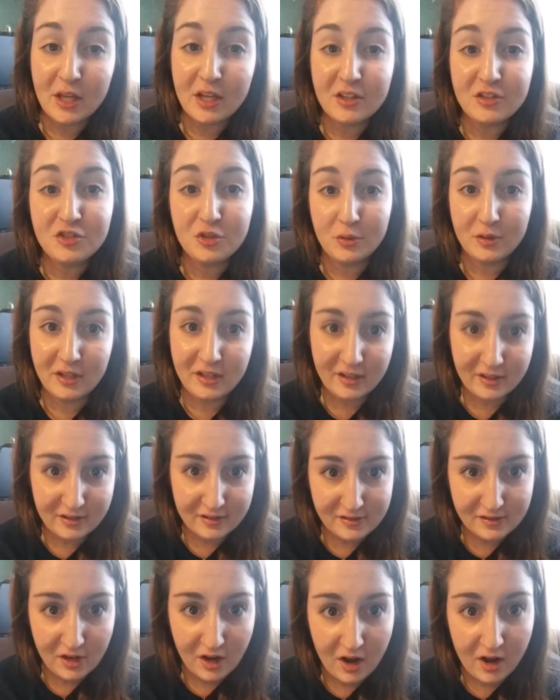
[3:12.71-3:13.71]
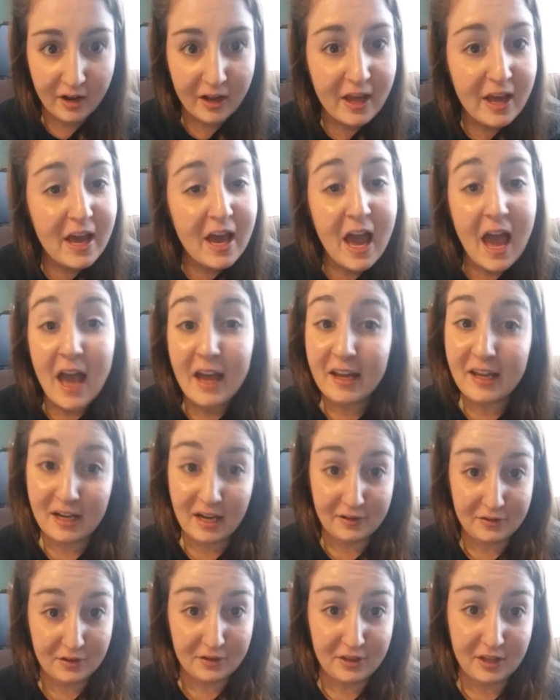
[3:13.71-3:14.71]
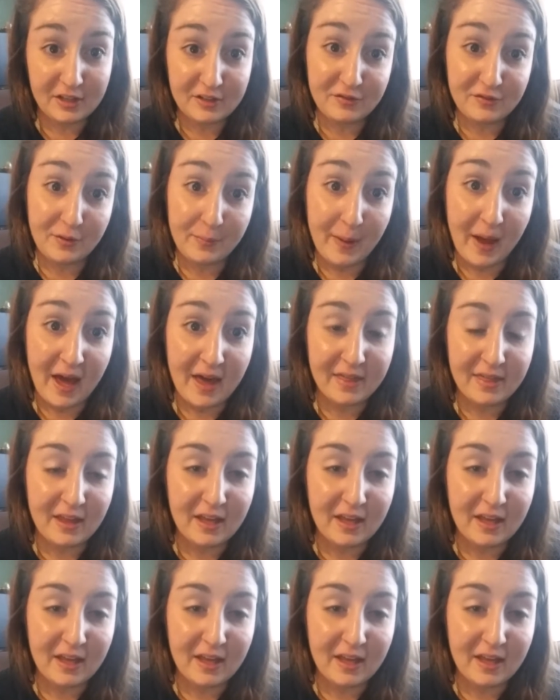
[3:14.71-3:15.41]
They could join in on the song and get out their things for math.